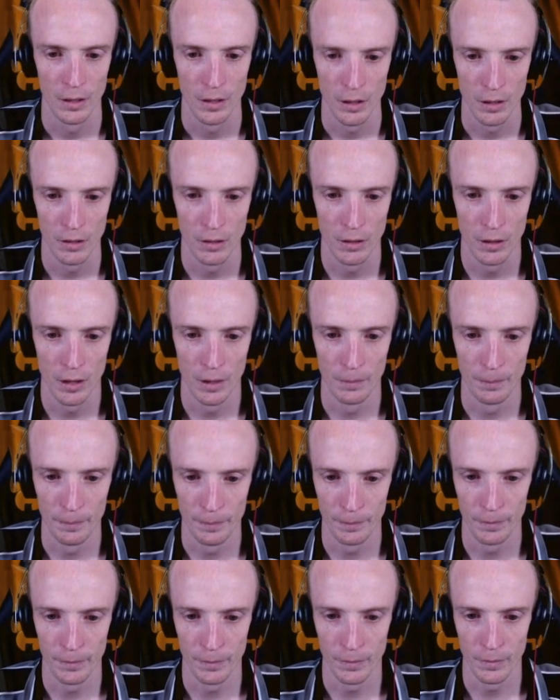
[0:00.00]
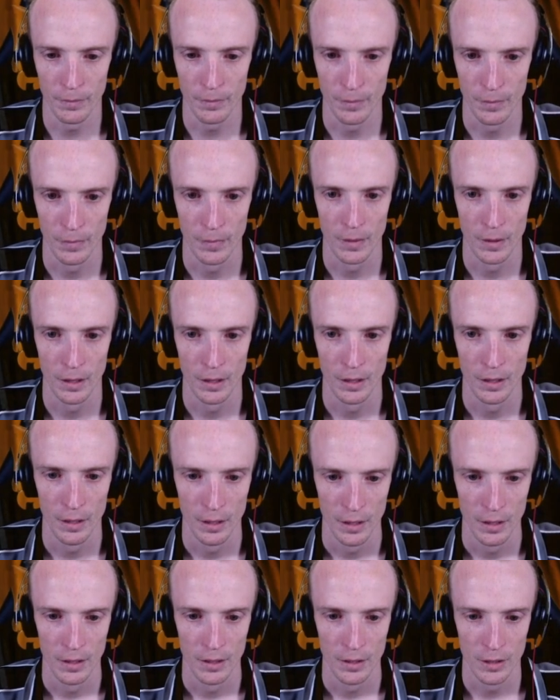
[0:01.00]
Alright.
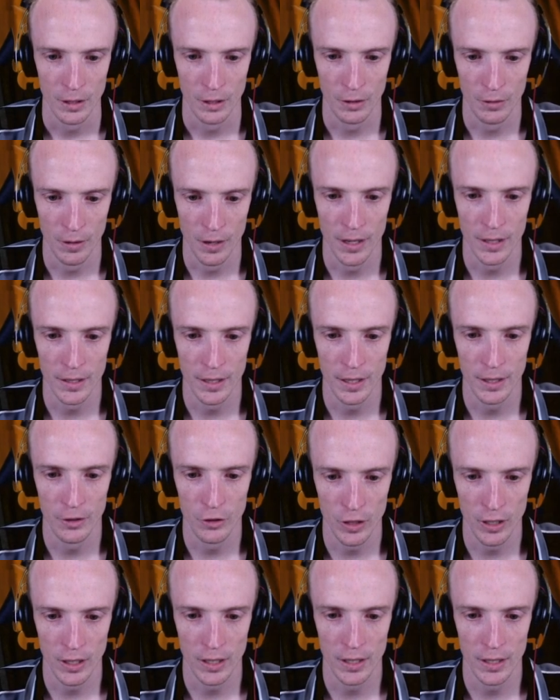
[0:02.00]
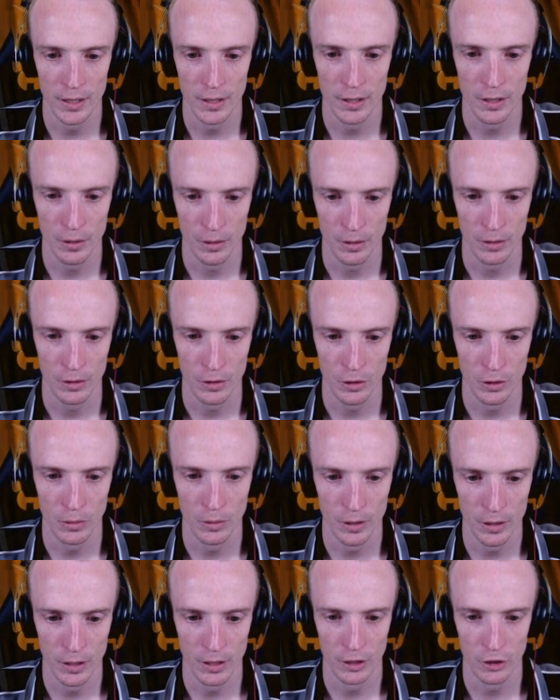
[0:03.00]
So grass energies, 2
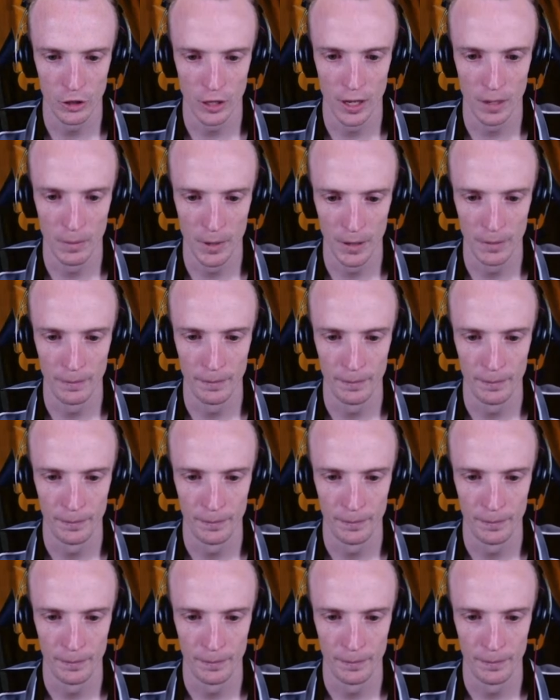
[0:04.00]
onto the Shaymin.